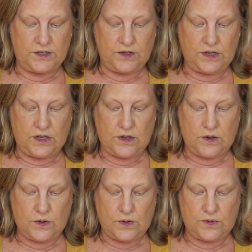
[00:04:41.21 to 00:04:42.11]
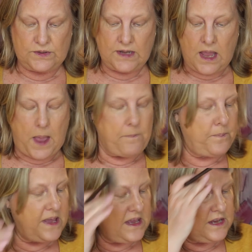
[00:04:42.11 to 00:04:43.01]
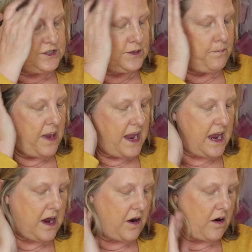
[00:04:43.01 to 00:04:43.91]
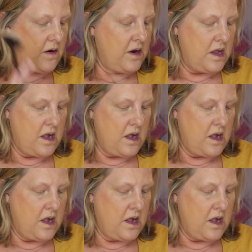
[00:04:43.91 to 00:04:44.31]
to use Peach Pear,